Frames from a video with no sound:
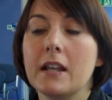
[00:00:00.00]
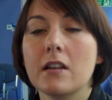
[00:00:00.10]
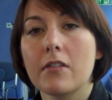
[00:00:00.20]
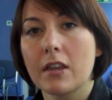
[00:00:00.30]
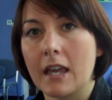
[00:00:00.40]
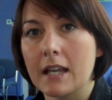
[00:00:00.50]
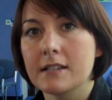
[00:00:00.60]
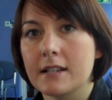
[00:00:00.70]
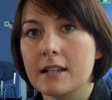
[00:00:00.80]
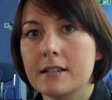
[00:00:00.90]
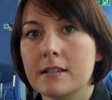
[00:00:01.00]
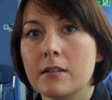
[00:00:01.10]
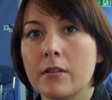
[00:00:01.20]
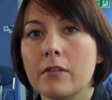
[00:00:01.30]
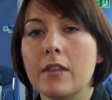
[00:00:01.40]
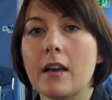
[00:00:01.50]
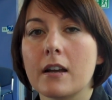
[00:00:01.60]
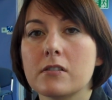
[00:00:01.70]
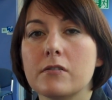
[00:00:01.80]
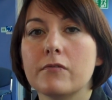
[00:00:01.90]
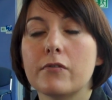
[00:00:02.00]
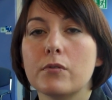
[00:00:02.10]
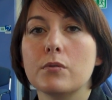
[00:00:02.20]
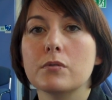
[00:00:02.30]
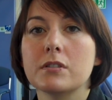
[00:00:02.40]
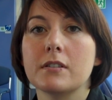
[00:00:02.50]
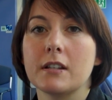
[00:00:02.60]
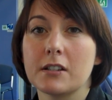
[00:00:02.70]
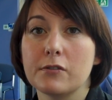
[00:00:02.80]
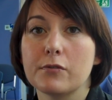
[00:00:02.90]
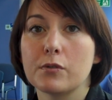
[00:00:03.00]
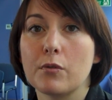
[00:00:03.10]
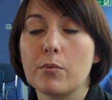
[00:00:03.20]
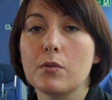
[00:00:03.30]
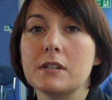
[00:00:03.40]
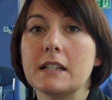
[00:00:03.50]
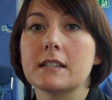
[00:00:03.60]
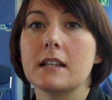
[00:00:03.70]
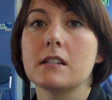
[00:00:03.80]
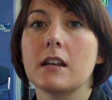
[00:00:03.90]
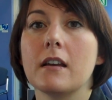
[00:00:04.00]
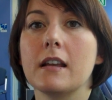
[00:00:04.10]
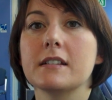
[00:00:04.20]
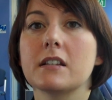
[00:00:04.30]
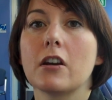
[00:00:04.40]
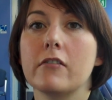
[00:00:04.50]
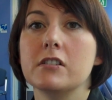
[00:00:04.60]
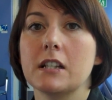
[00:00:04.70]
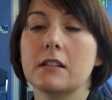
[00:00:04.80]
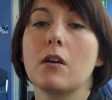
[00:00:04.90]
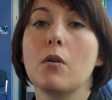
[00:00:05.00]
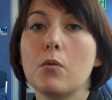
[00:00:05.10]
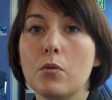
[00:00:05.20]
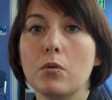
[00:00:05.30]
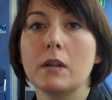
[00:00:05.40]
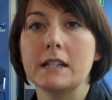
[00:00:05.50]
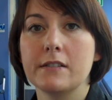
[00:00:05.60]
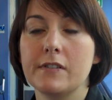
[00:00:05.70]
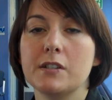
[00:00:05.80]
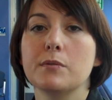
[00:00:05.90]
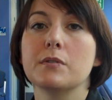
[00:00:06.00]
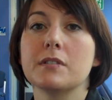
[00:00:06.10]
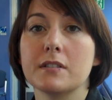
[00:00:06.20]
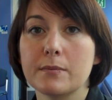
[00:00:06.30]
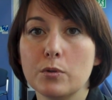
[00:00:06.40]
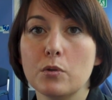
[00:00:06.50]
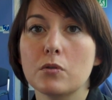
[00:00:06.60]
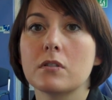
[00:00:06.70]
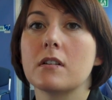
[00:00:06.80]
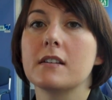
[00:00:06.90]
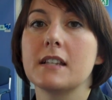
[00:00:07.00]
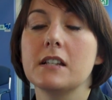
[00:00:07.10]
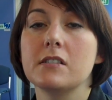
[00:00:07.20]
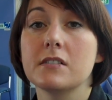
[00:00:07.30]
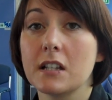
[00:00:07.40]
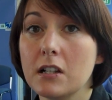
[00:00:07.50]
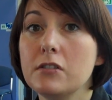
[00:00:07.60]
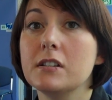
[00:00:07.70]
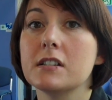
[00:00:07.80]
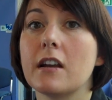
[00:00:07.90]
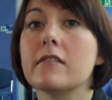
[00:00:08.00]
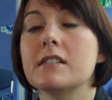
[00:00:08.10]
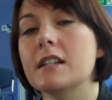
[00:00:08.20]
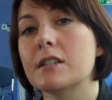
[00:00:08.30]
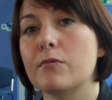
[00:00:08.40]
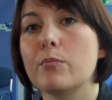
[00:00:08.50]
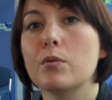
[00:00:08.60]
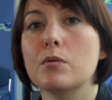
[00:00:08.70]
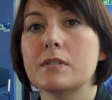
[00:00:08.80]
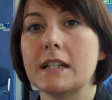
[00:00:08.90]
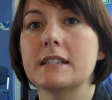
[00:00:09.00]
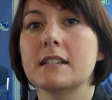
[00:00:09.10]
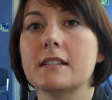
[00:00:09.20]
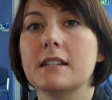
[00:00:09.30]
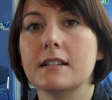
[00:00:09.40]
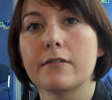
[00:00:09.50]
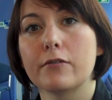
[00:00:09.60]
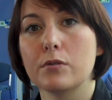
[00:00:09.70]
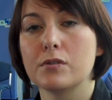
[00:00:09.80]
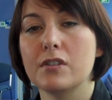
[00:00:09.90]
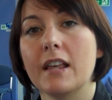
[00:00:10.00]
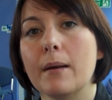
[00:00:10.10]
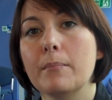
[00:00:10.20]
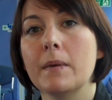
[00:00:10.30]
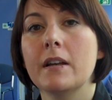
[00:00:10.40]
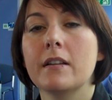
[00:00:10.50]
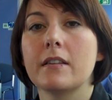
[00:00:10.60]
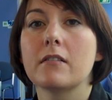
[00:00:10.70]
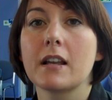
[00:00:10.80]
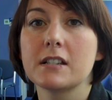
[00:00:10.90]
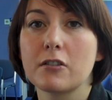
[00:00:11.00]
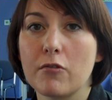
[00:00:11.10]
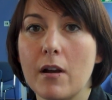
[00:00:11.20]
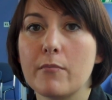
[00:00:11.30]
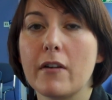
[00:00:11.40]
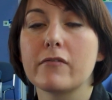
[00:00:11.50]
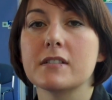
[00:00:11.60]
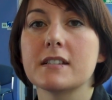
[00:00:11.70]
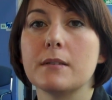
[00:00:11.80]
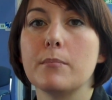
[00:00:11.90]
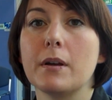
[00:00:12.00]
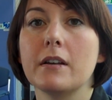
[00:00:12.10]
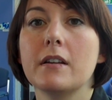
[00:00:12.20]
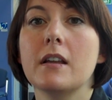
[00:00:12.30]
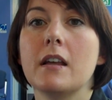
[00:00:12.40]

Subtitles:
In other cases, the Action Fraud, the National Fraud Reporting Centre, is encouraging that all individuals and small organisations, including charities, report instances of fraud to them. They'll get a crime reference number